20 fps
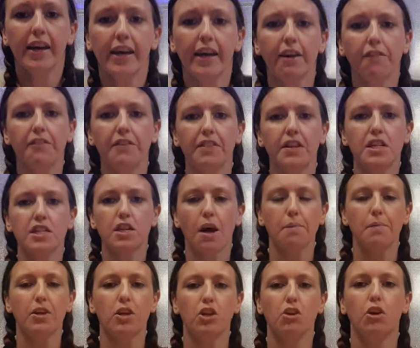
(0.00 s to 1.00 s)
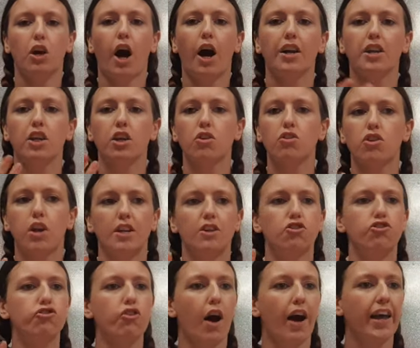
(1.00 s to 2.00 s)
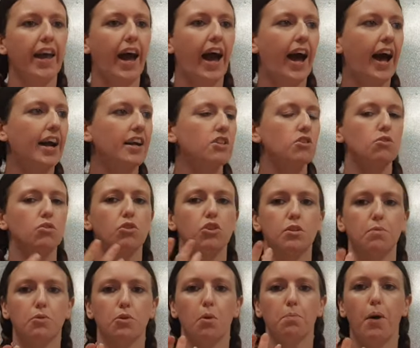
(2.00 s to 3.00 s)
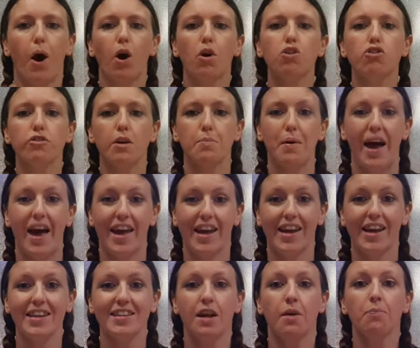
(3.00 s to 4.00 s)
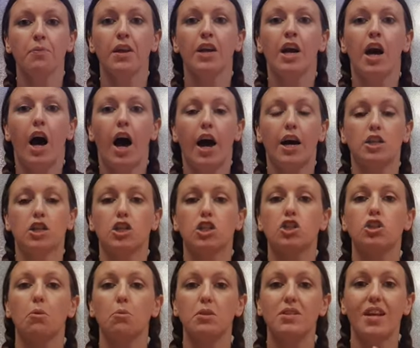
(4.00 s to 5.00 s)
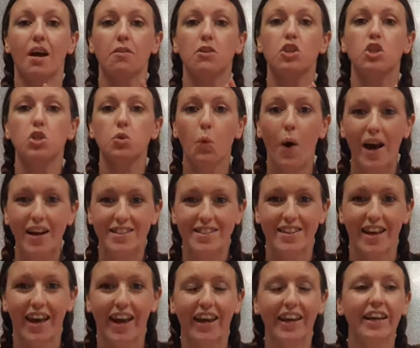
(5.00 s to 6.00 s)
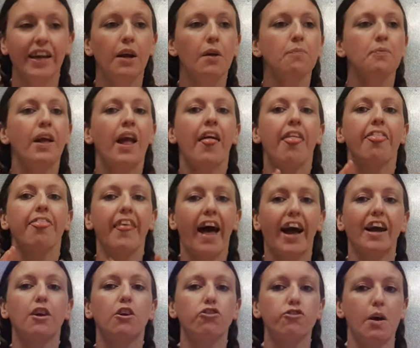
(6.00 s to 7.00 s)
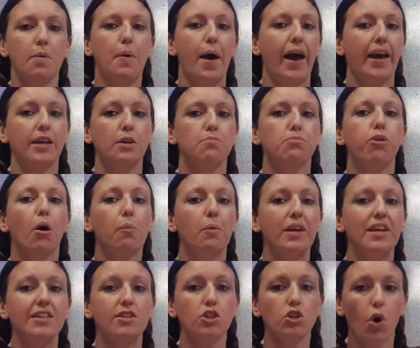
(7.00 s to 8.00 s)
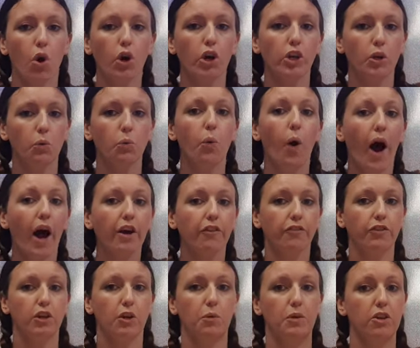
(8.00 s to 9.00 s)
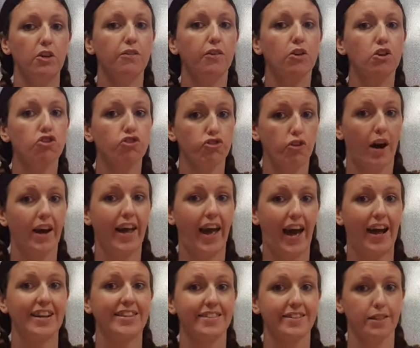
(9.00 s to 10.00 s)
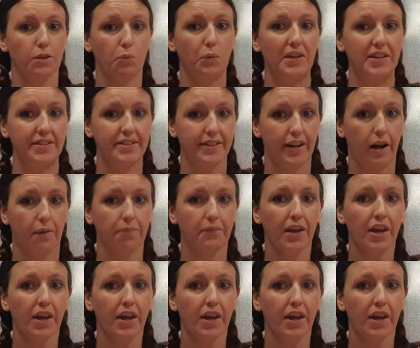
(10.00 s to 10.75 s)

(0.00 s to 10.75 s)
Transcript: if in the summer you kind of use like dry hands or some sort of pole grip aid to stop yourself sweating, that grip aid probably is not gonna work for you when you've got dry hands in the winter.